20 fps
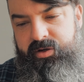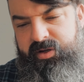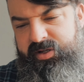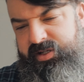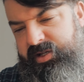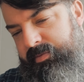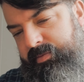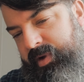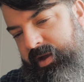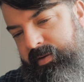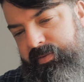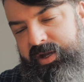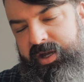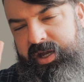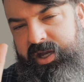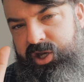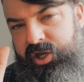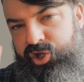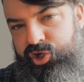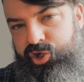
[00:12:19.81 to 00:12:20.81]
I'd say
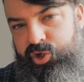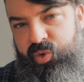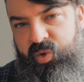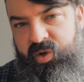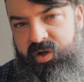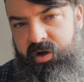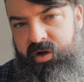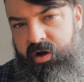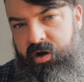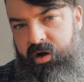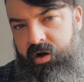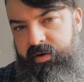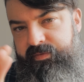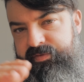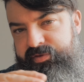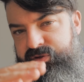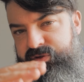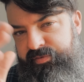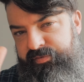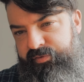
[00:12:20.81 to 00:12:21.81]
maybe
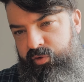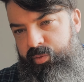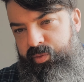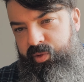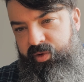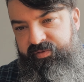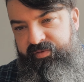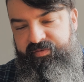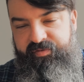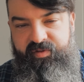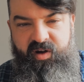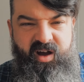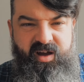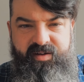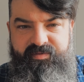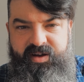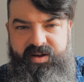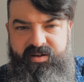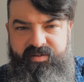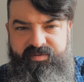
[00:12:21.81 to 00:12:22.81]
2.5 to
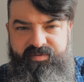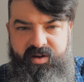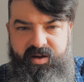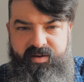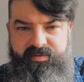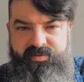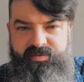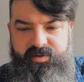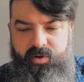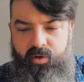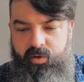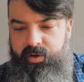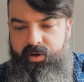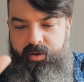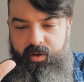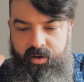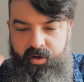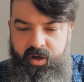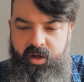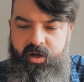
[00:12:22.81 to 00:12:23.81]
4.5 out of 5, or
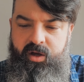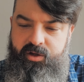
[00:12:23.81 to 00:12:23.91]
no,